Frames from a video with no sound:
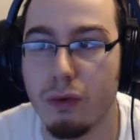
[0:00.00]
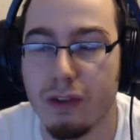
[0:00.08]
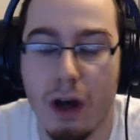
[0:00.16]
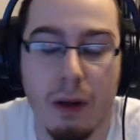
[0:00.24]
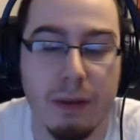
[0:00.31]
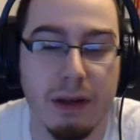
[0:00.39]

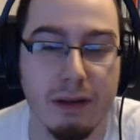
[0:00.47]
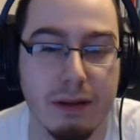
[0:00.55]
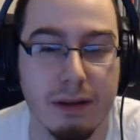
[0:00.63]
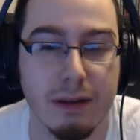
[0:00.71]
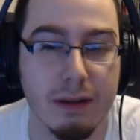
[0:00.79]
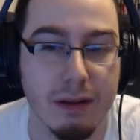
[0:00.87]

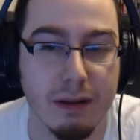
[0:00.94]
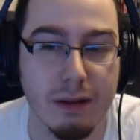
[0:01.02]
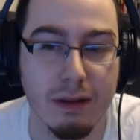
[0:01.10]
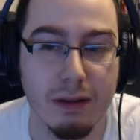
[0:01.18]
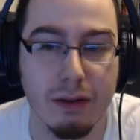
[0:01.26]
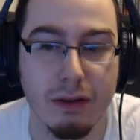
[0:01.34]
zombies
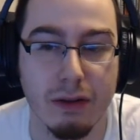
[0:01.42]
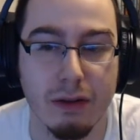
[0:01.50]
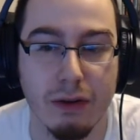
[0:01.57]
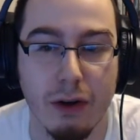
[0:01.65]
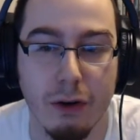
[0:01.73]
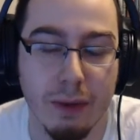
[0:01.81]

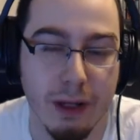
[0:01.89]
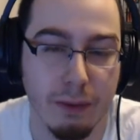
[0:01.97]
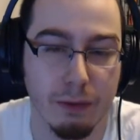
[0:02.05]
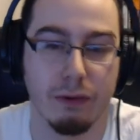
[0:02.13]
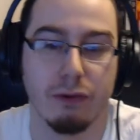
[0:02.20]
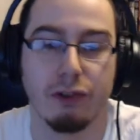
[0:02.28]
are
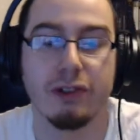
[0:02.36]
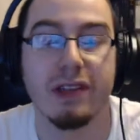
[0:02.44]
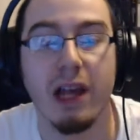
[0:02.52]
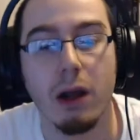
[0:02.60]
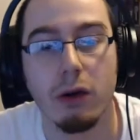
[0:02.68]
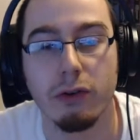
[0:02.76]
people,
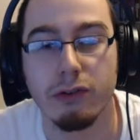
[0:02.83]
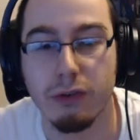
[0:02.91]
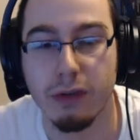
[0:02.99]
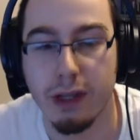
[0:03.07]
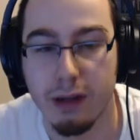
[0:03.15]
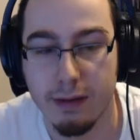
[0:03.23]
just like
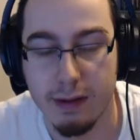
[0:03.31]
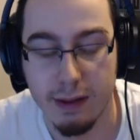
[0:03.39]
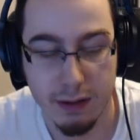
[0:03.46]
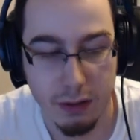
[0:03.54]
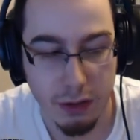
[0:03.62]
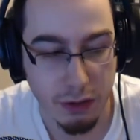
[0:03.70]
Herschel did in
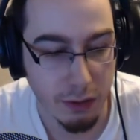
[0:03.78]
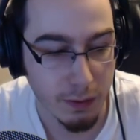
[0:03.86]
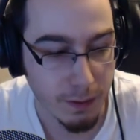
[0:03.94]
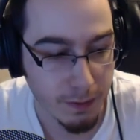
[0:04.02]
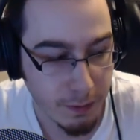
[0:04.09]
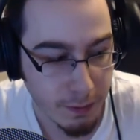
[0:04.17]
season 2.